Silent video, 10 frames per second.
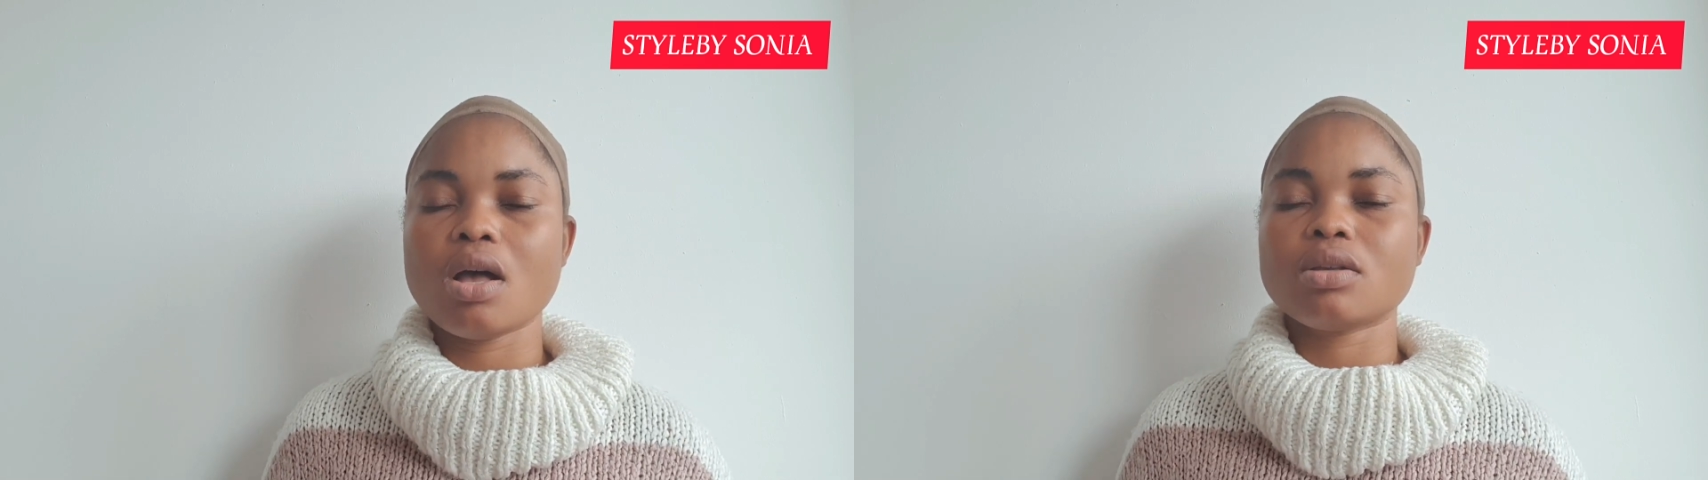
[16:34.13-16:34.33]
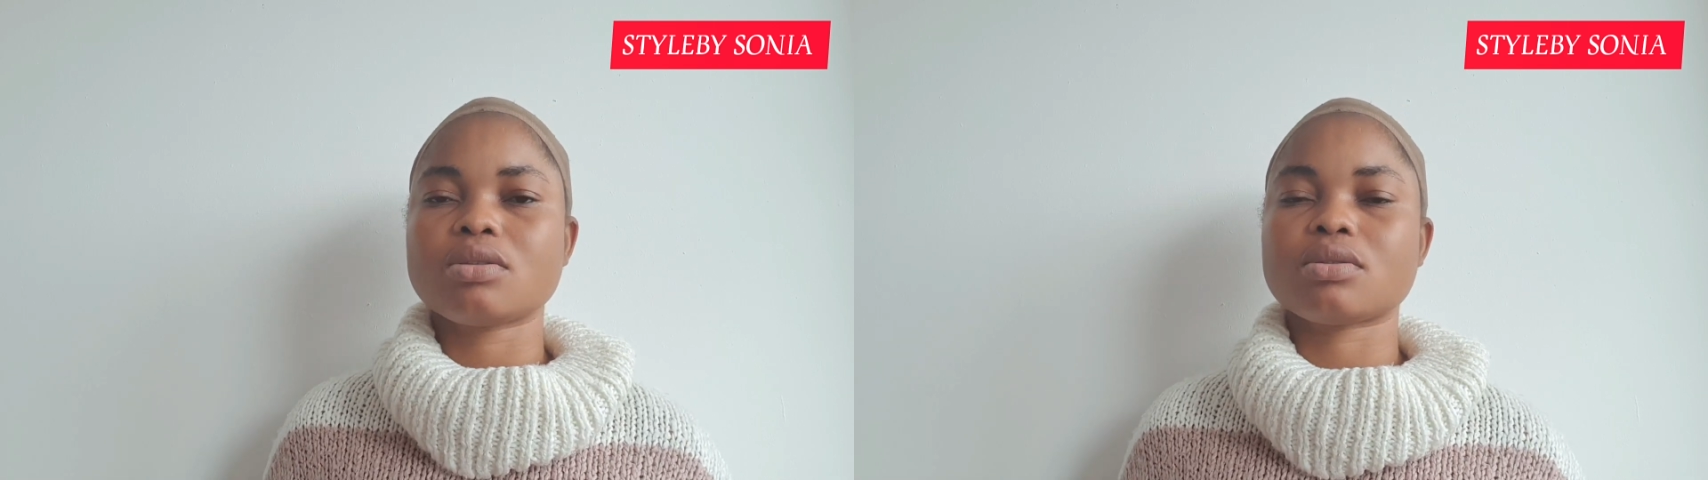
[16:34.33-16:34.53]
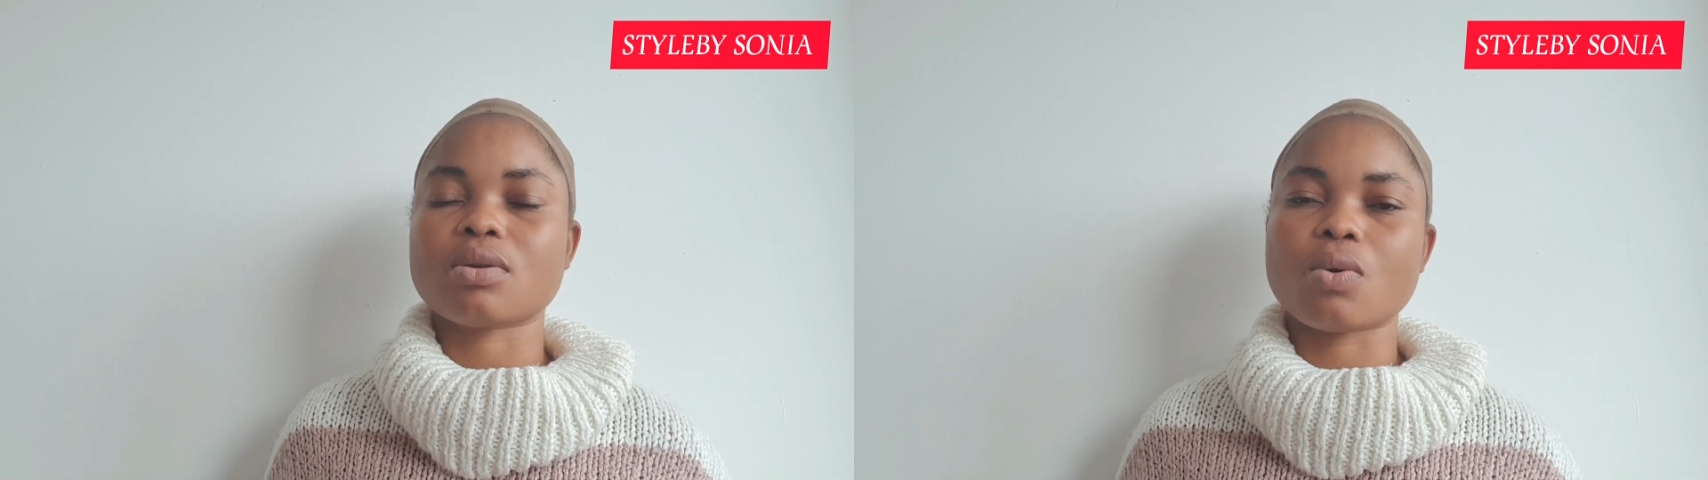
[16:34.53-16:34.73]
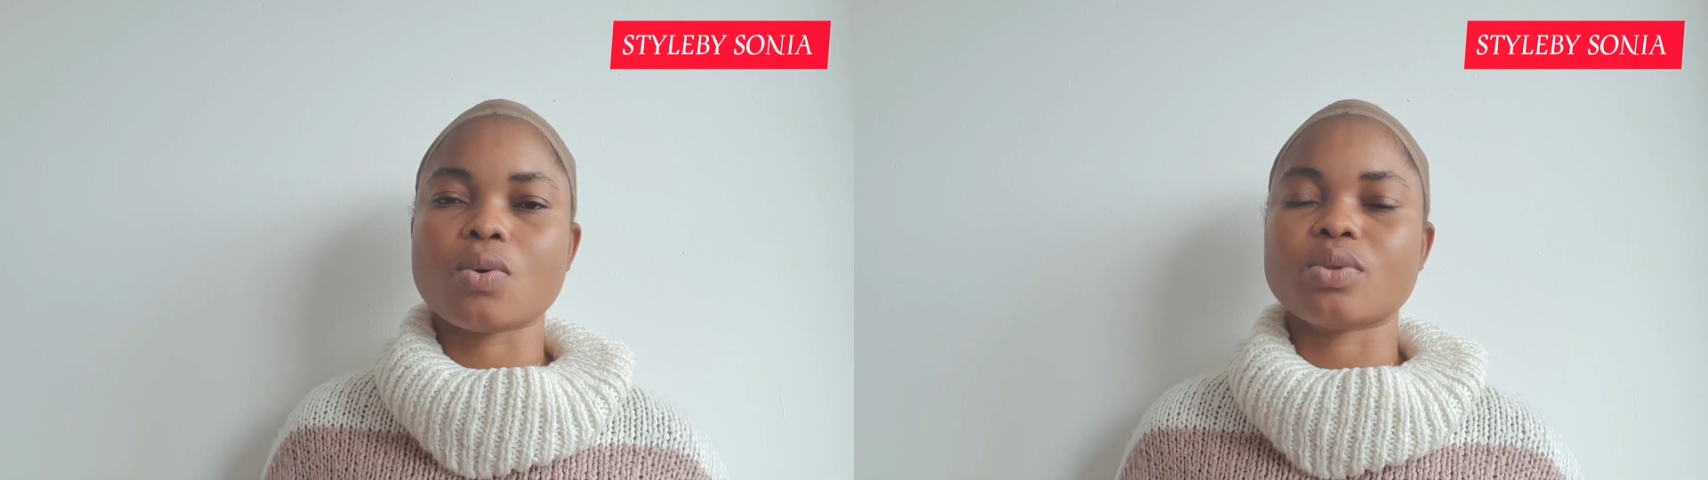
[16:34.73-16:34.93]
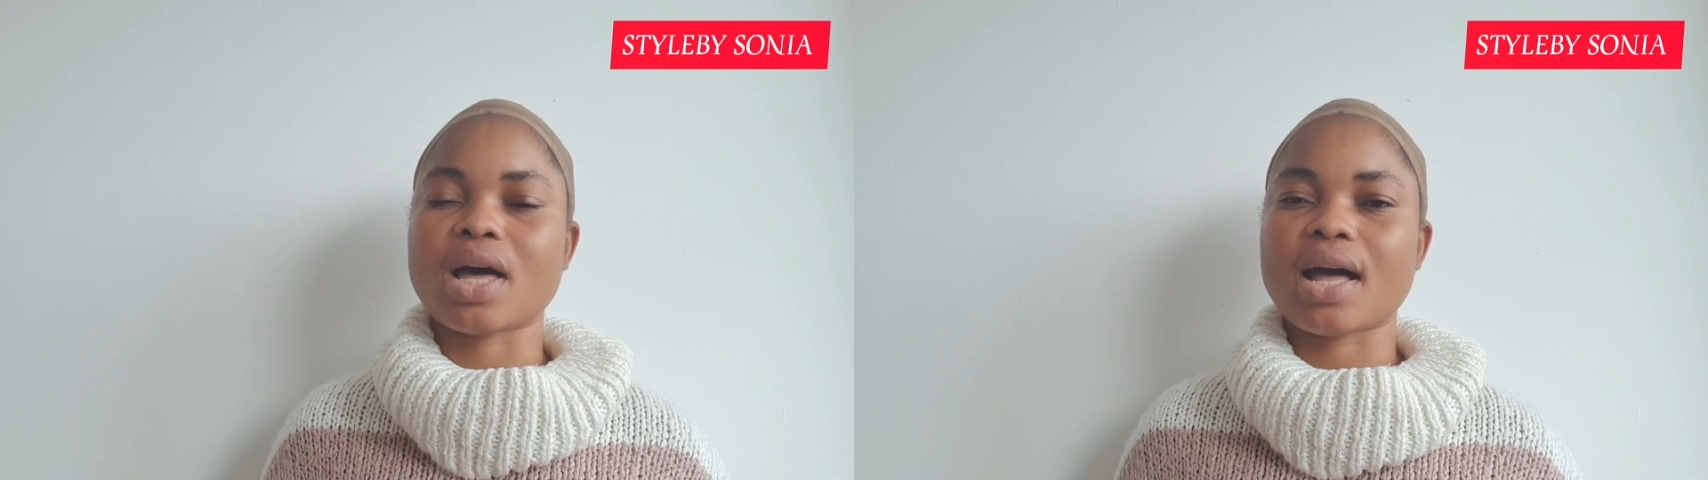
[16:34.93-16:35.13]

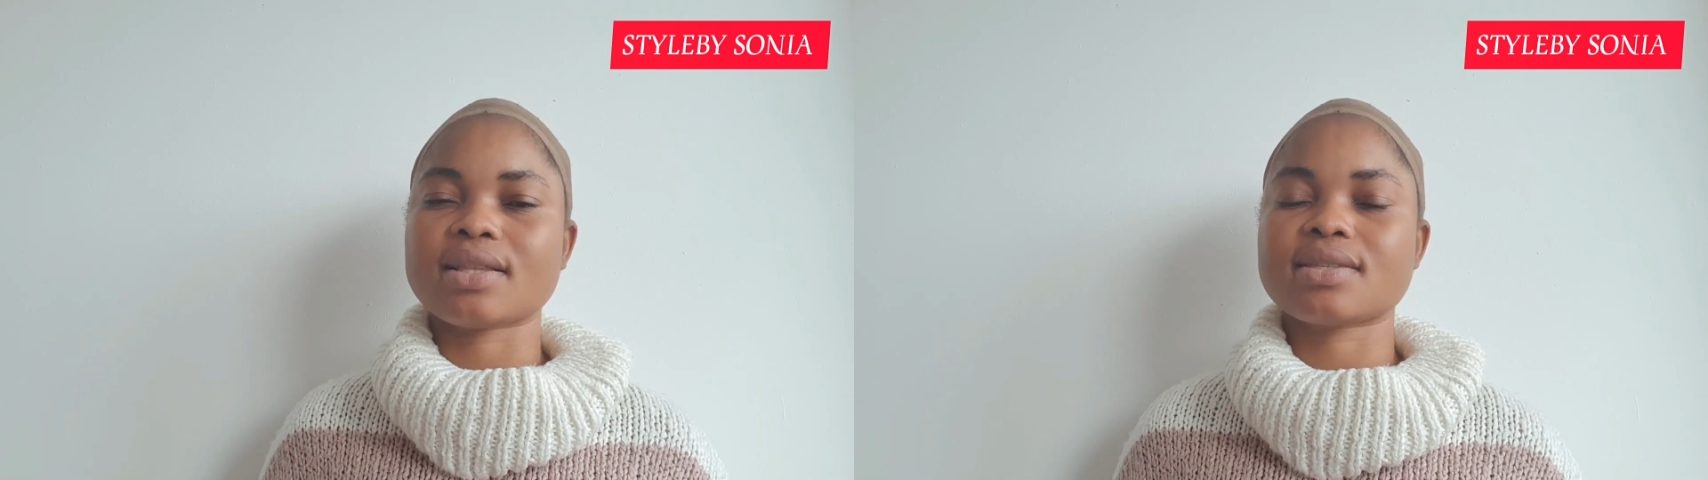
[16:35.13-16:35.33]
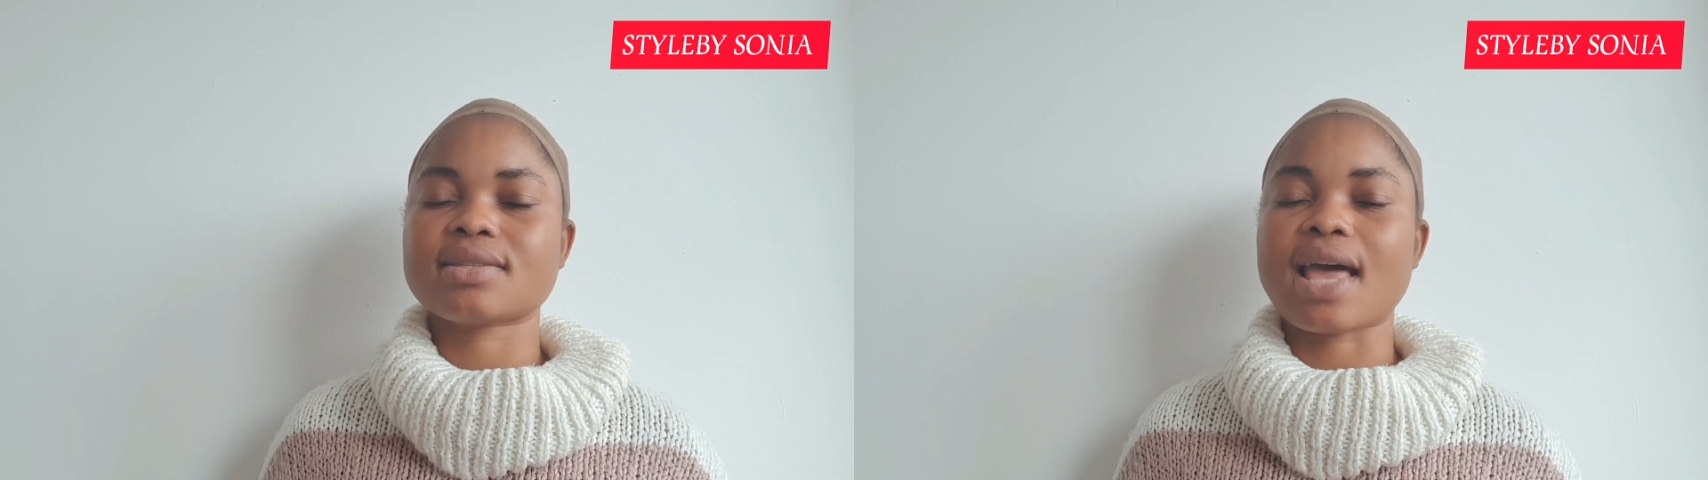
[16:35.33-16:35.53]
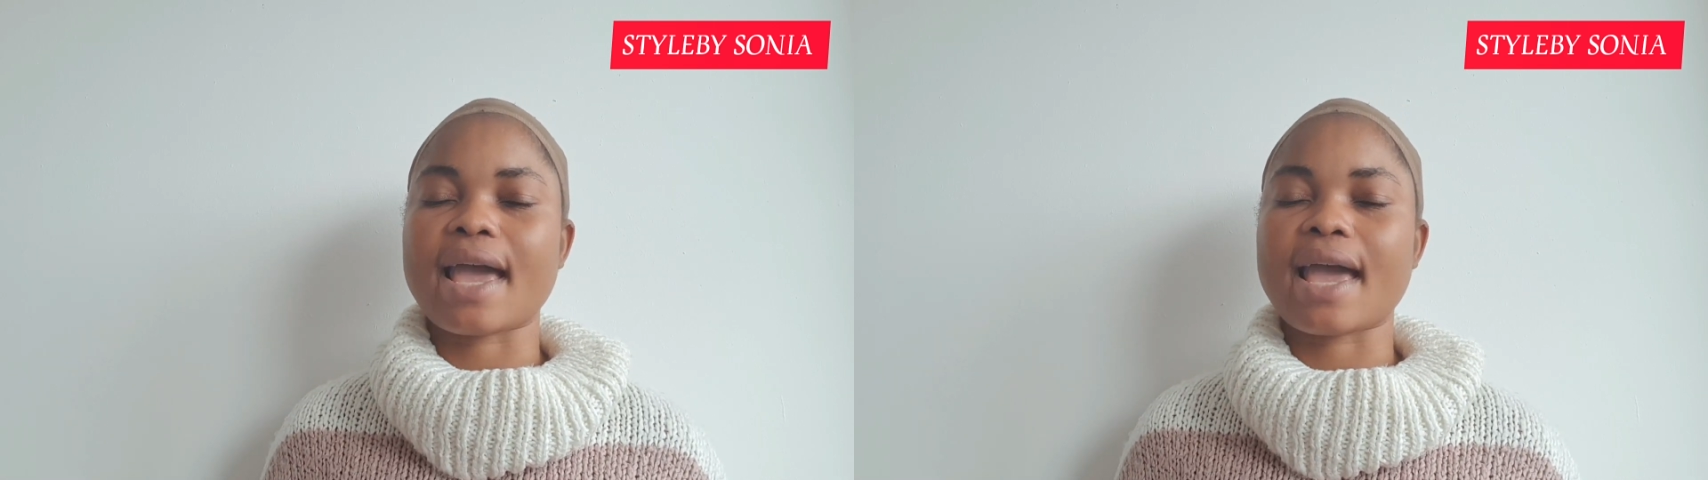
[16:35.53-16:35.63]
so that